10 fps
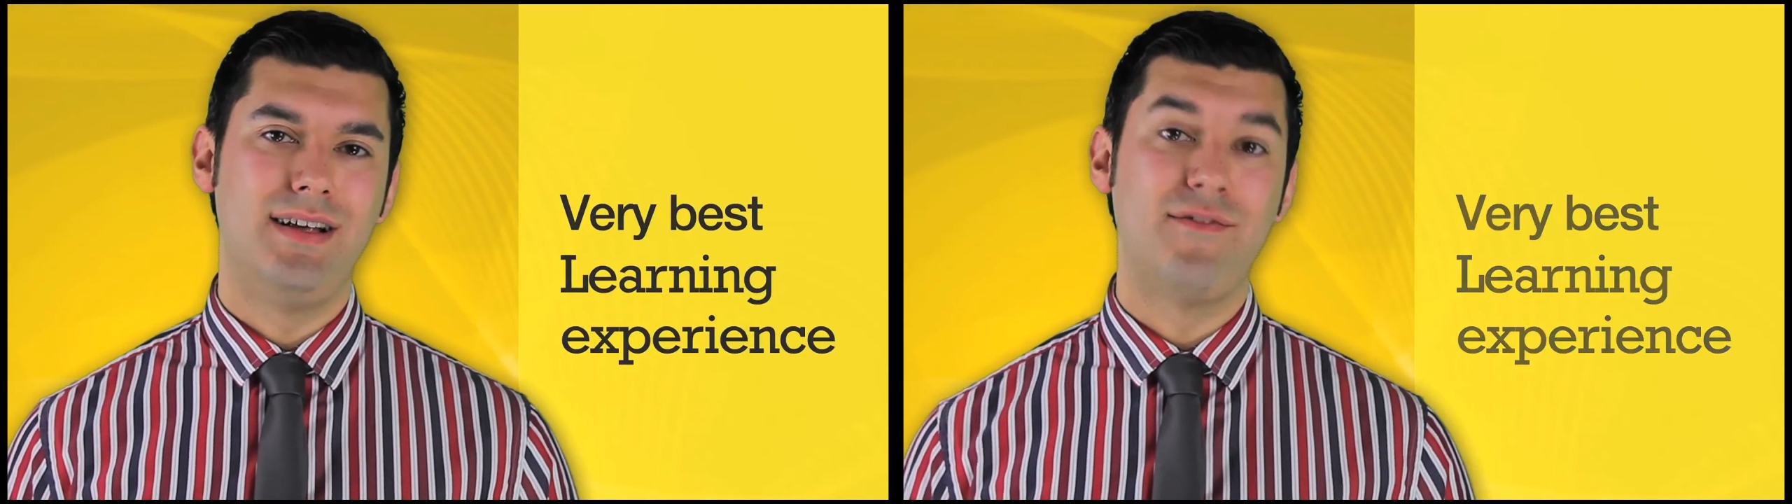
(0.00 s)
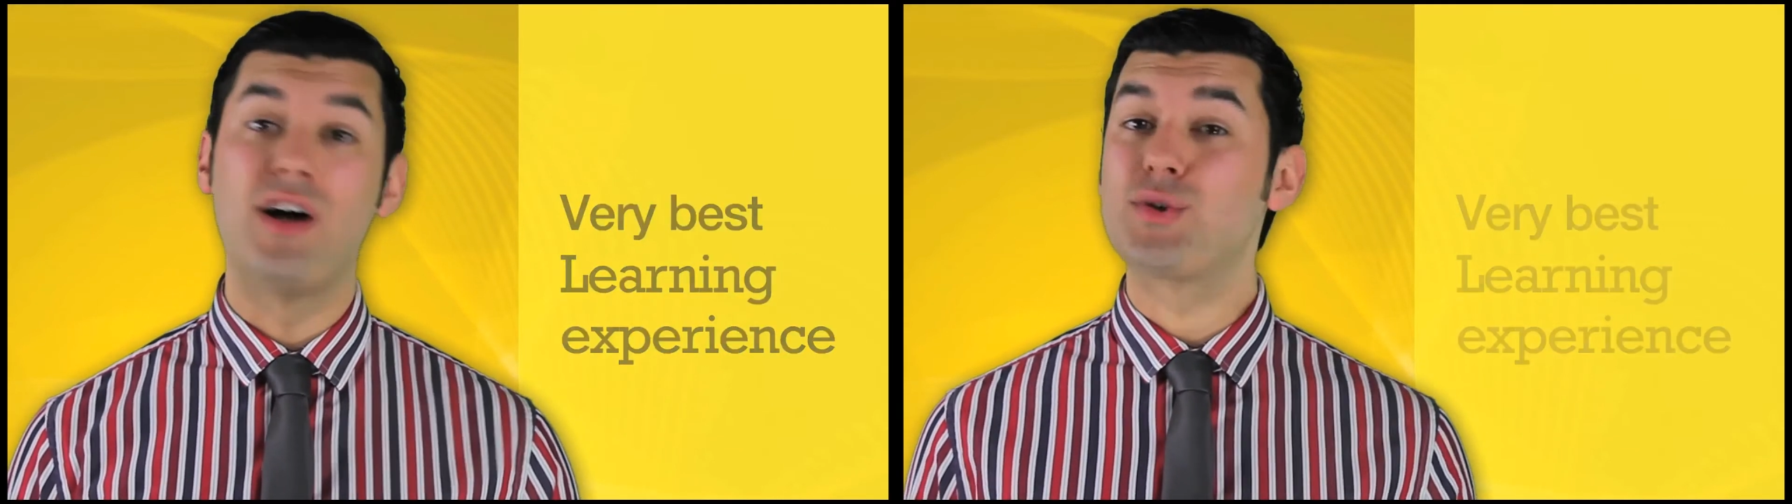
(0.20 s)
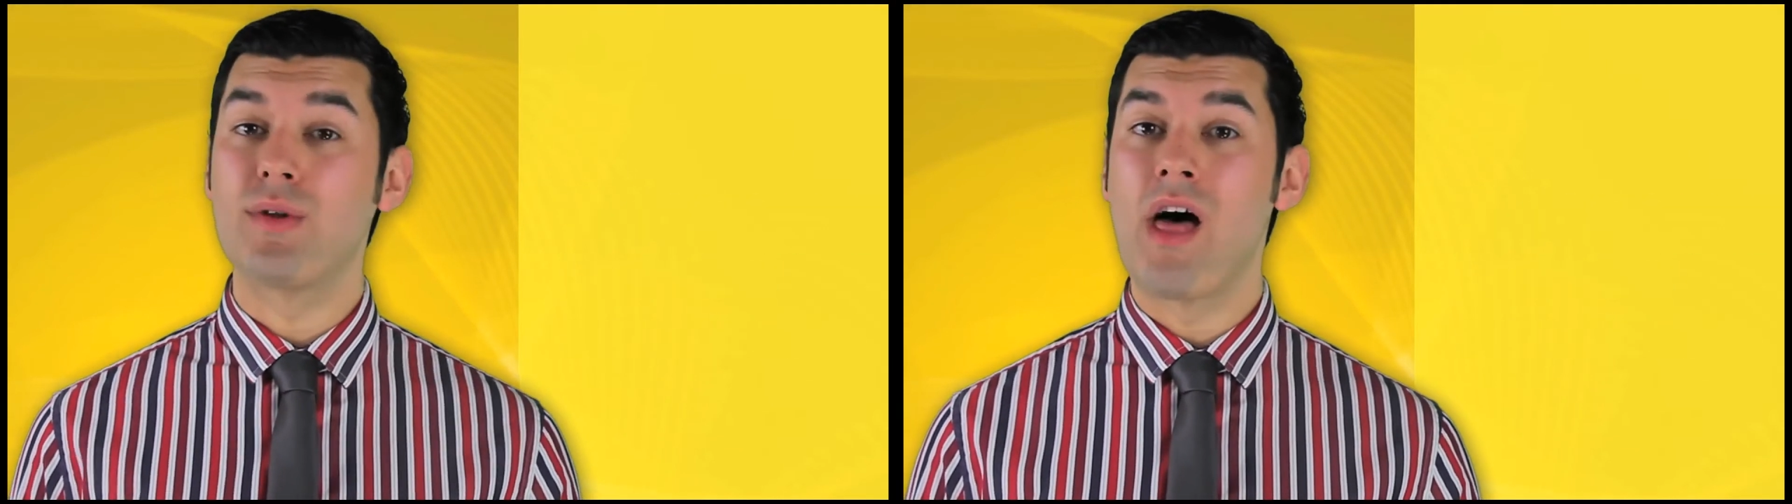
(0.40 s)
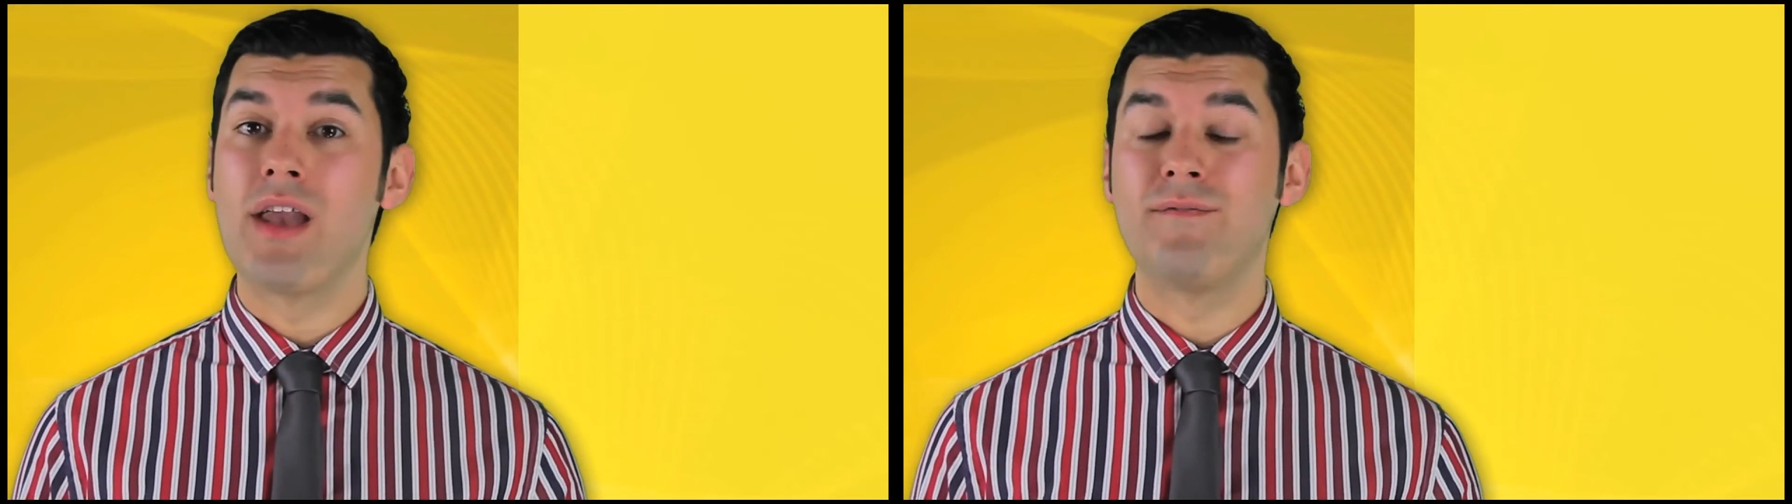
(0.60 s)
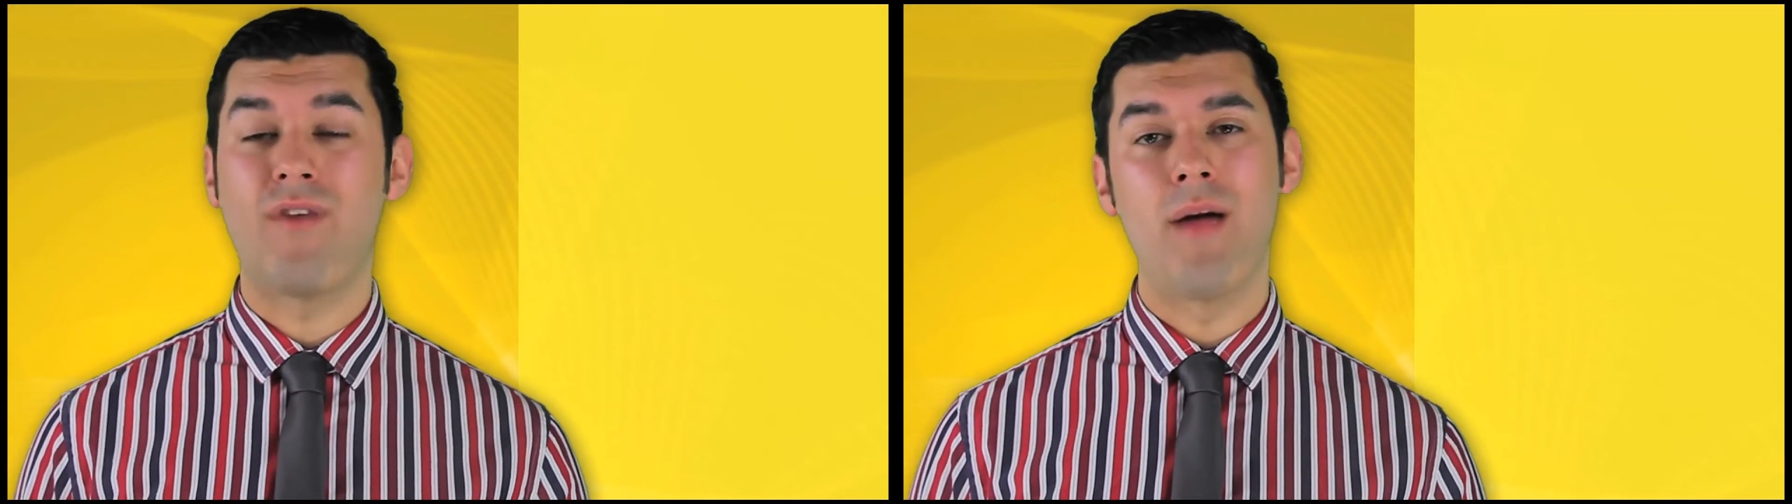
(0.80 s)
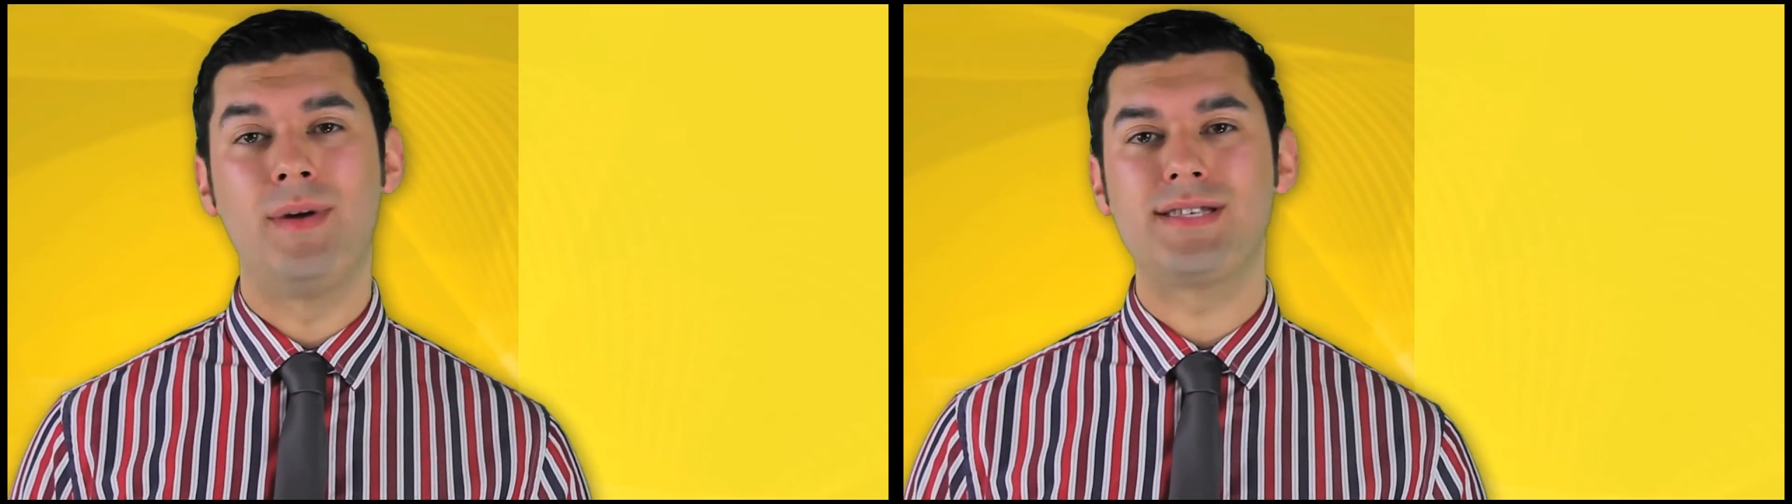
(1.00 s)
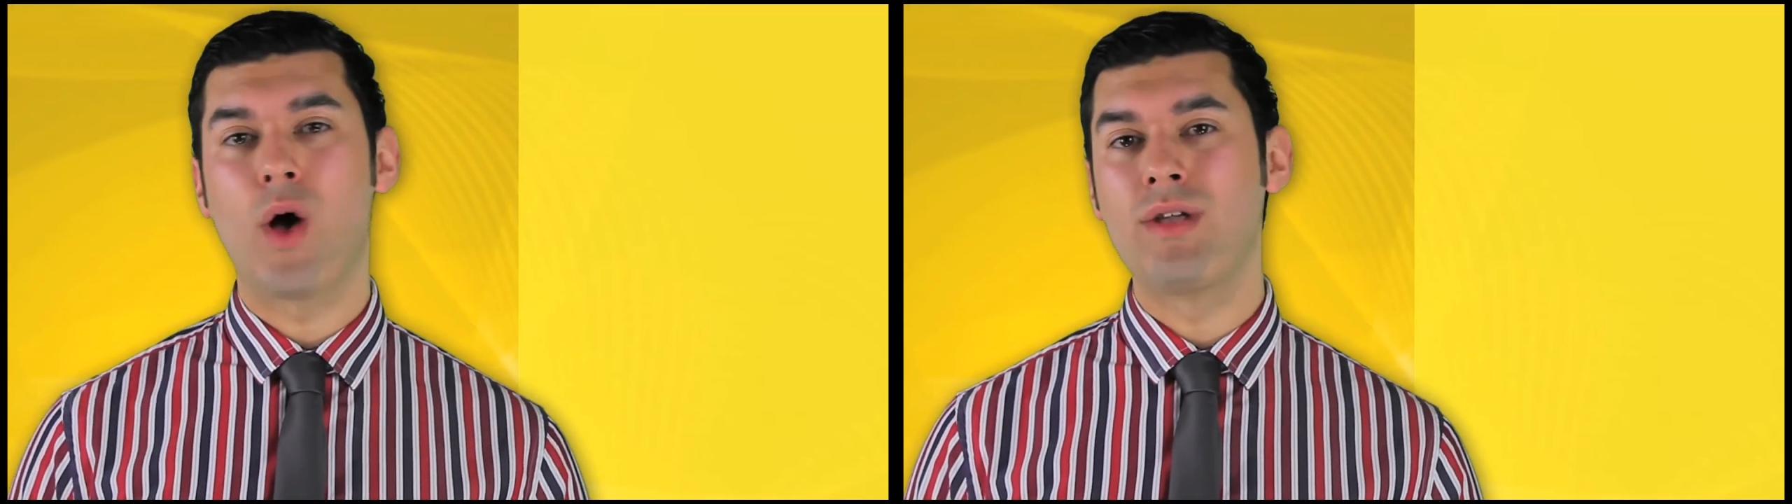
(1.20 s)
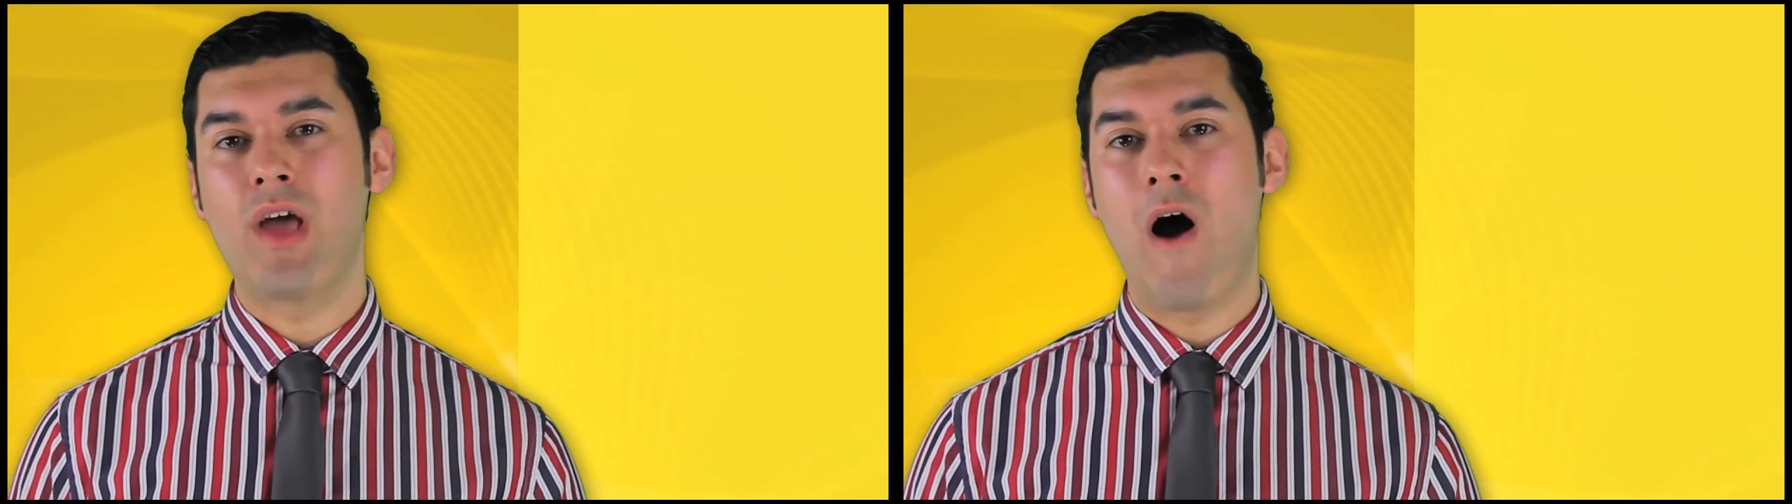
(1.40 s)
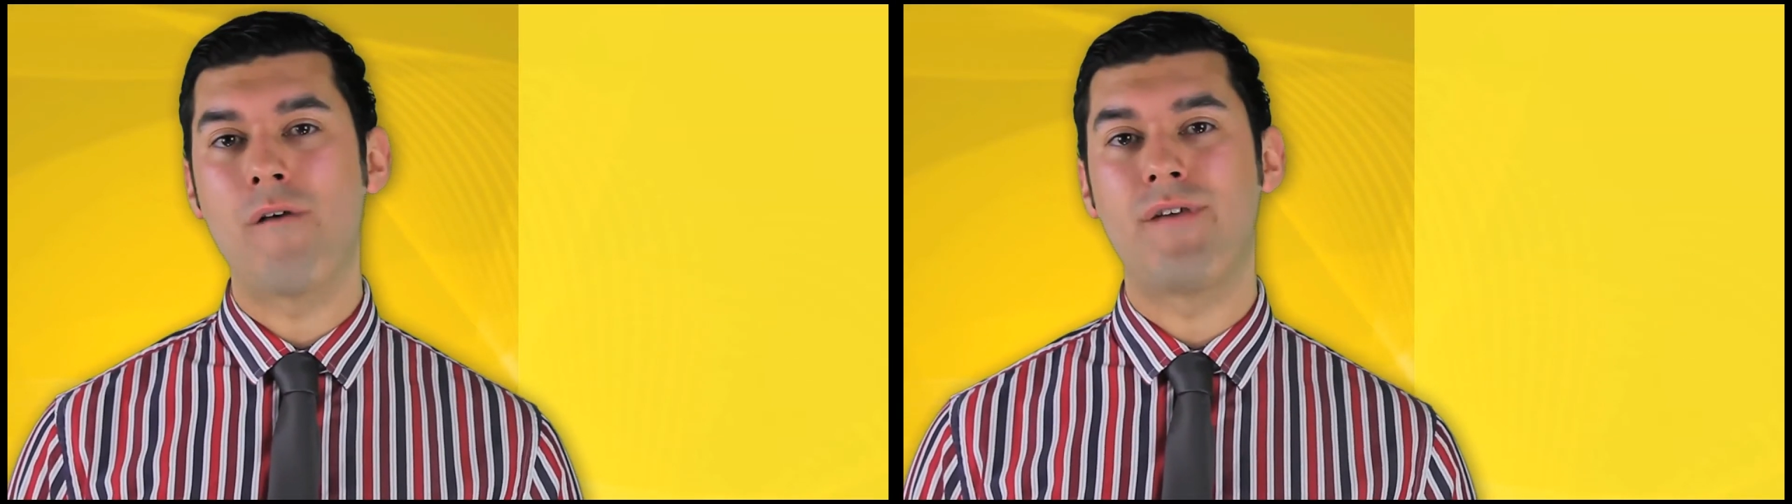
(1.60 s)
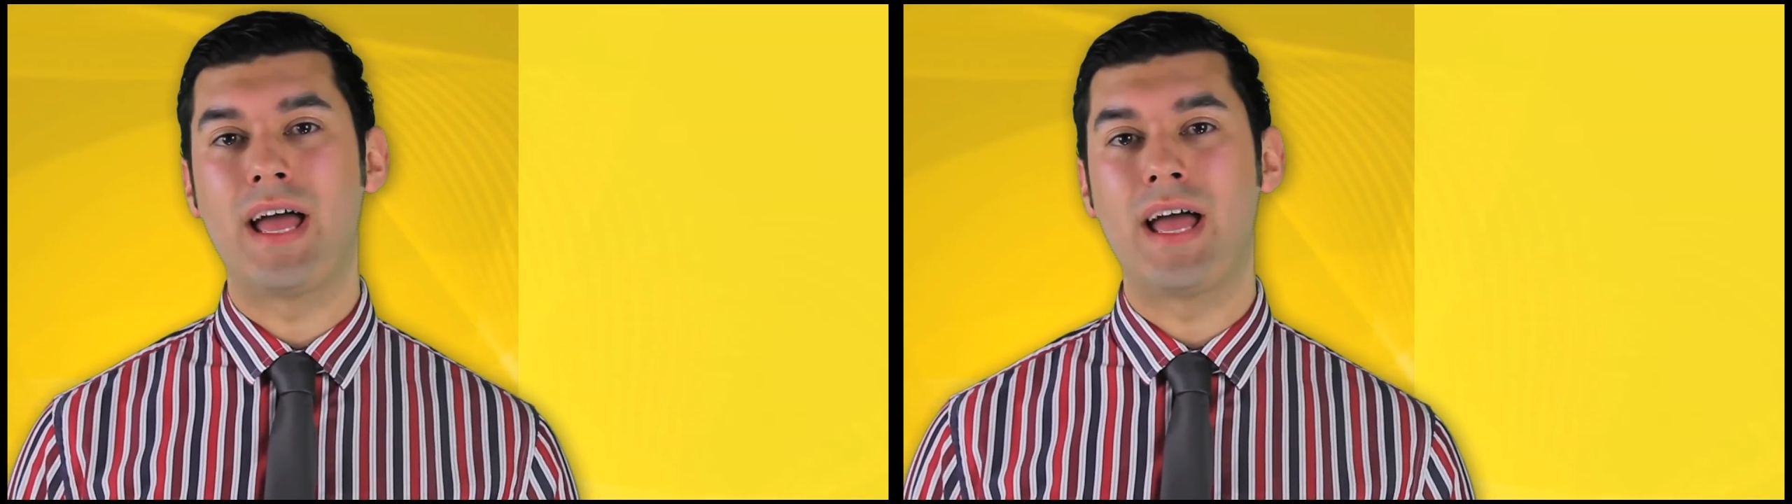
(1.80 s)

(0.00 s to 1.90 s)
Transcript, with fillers: Virtual learning environments only offer